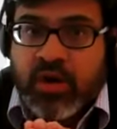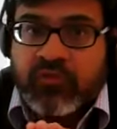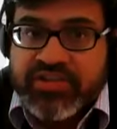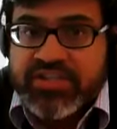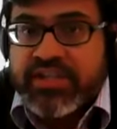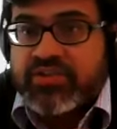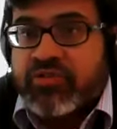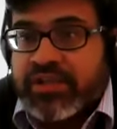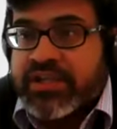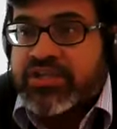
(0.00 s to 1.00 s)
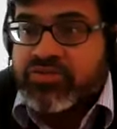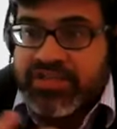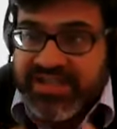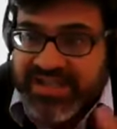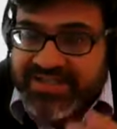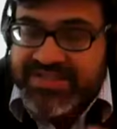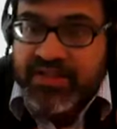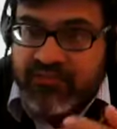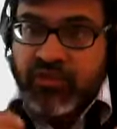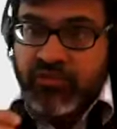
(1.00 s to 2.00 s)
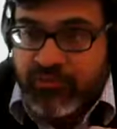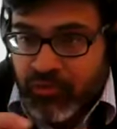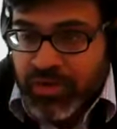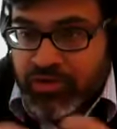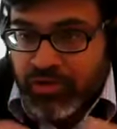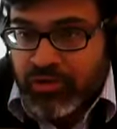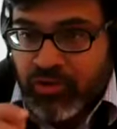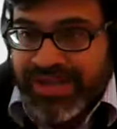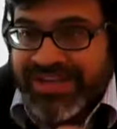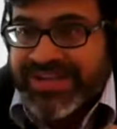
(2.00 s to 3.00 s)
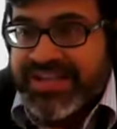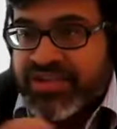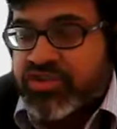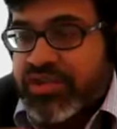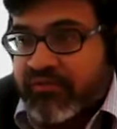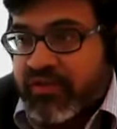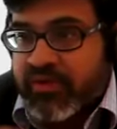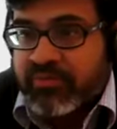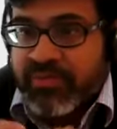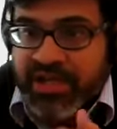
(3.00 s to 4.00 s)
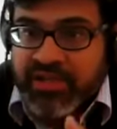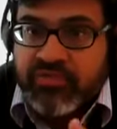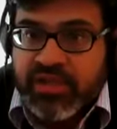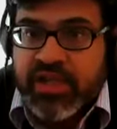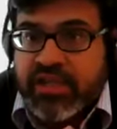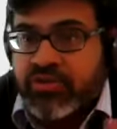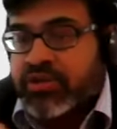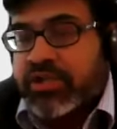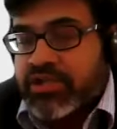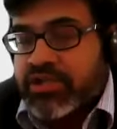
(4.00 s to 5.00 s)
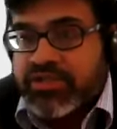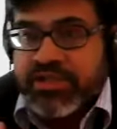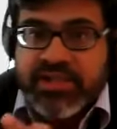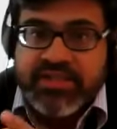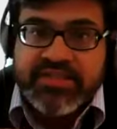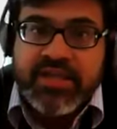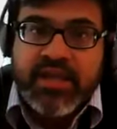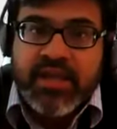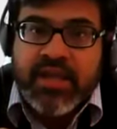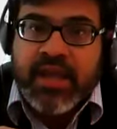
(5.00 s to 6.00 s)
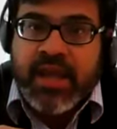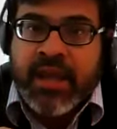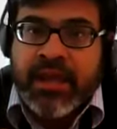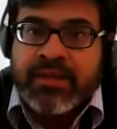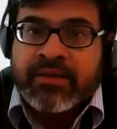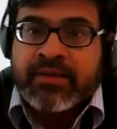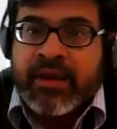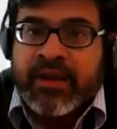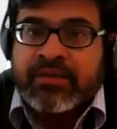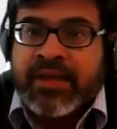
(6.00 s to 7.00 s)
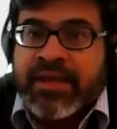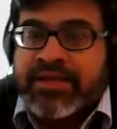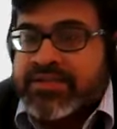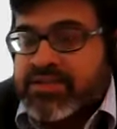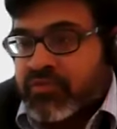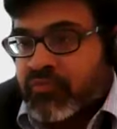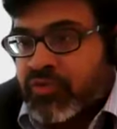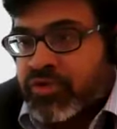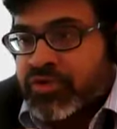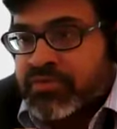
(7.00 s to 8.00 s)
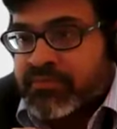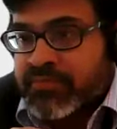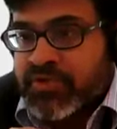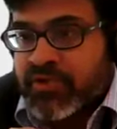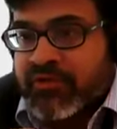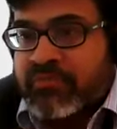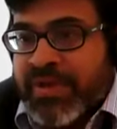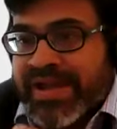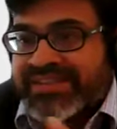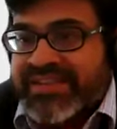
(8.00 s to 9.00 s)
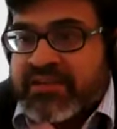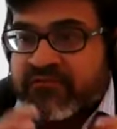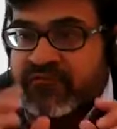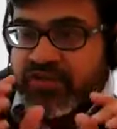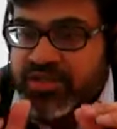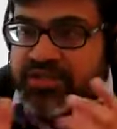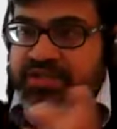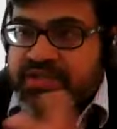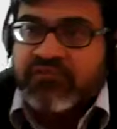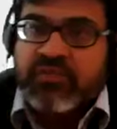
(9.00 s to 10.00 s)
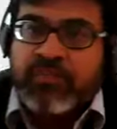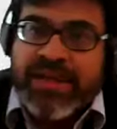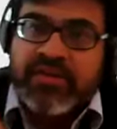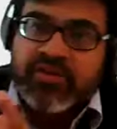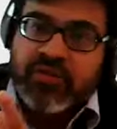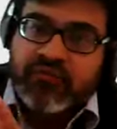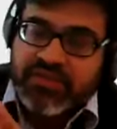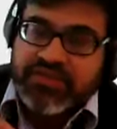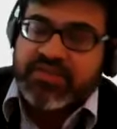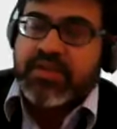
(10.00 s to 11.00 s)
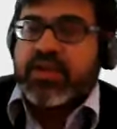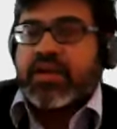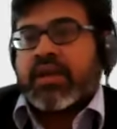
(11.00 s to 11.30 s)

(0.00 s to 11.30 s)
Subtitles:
obviously it could lead to delays. If you're going to look at each and every one minutely, it could lead to delays. And that would sort of impact the efficiency of the patent office